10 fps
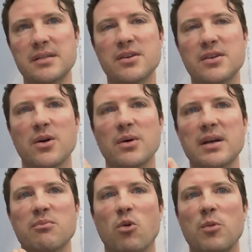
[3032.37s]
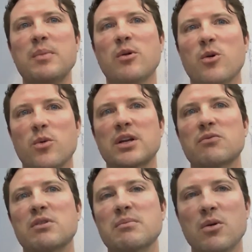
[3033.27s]
So if more people are working
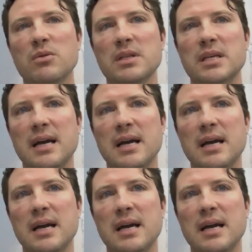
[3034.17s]
remotely,